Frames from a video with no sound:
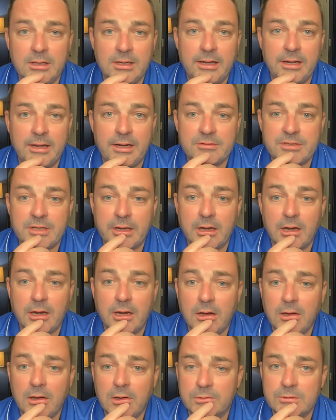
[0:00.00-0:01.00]
And I was like,
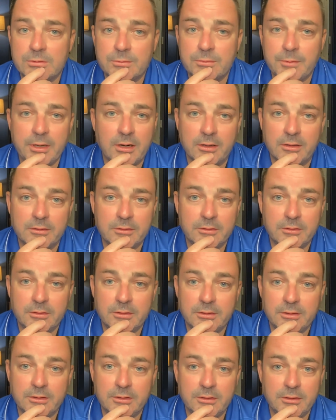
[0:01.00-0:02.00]
oh, sweetheart,
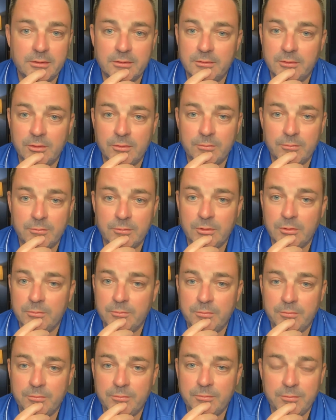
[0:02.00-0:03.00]

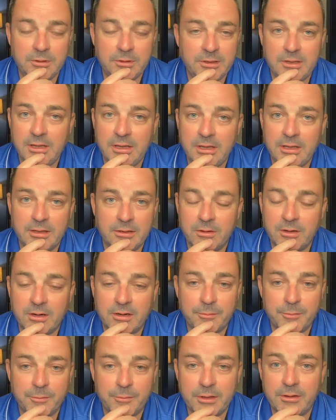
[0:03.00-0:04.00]
you can't, you're
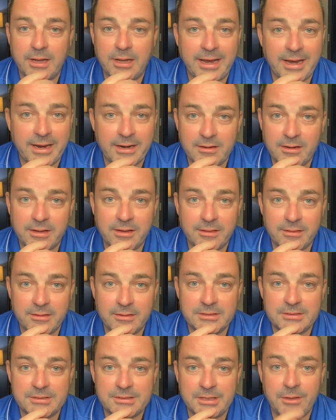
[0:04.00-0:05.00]
not gonna be able to act like
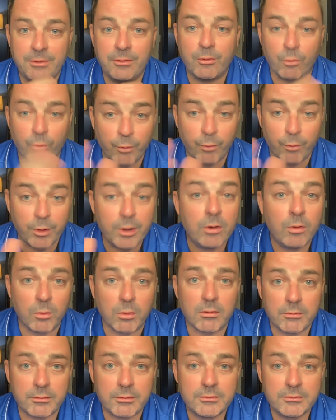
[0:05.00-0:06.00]
this in the real
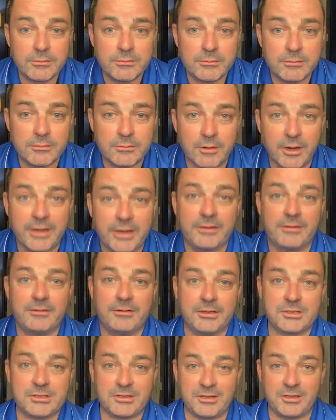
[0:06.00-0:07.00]
world, right?
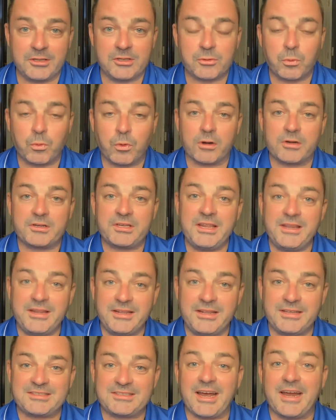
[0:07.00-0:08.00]
This works in
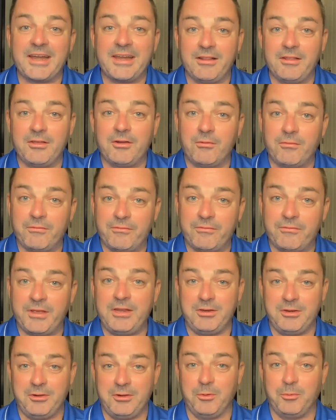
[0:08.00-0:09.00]
this tiny little
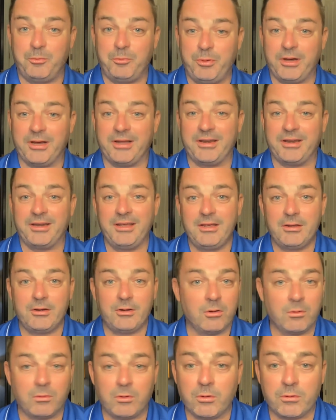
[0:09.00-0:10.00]
venue, but
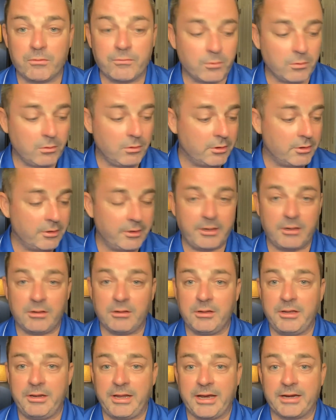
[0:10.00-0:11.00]
don't go to Fort Lauderdale
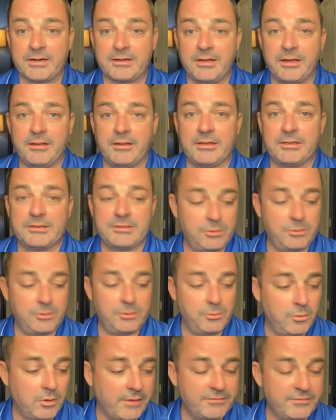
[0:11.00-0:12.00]
and act like this. You
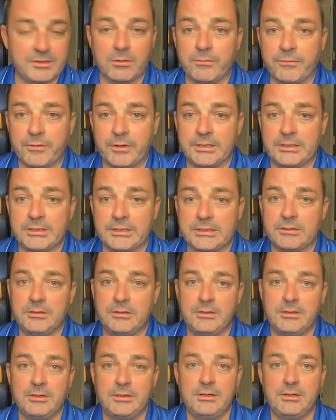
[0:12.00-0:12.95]
will have 0 friends.